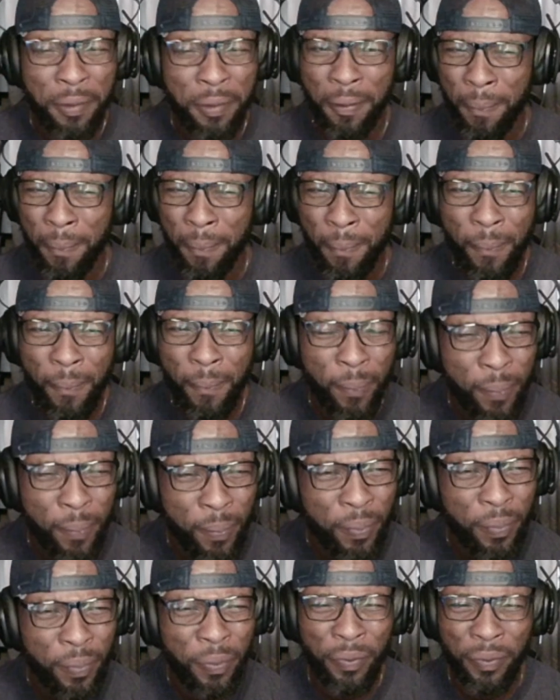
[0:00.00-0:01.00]
And
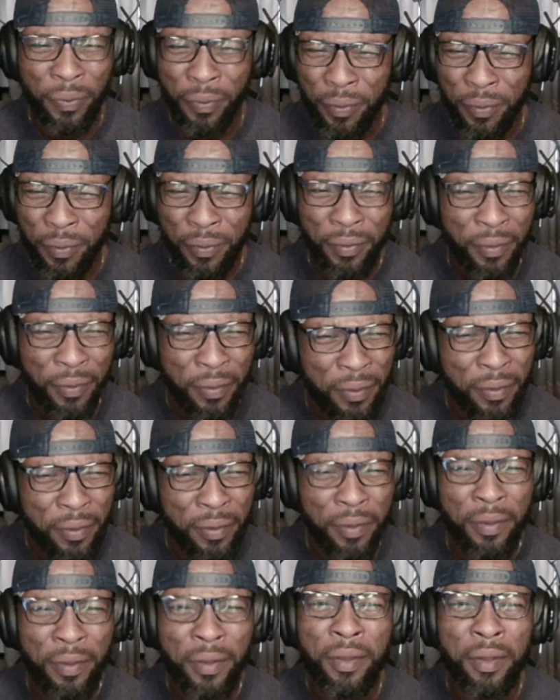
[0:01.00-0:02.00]
wonders if
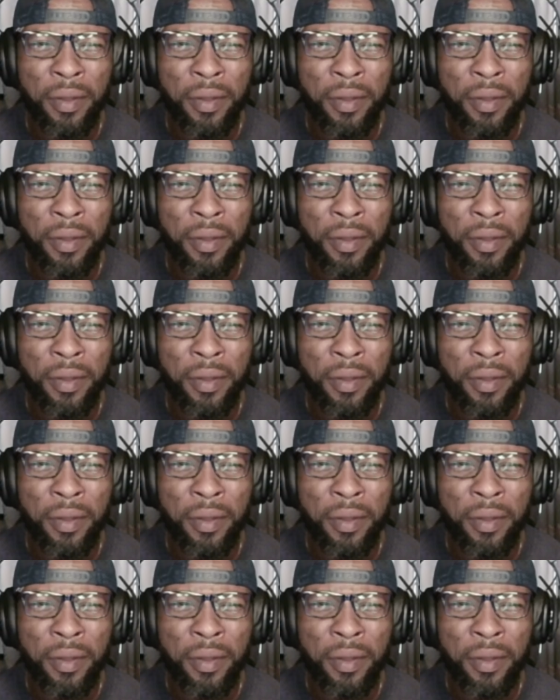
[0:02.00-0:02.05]
her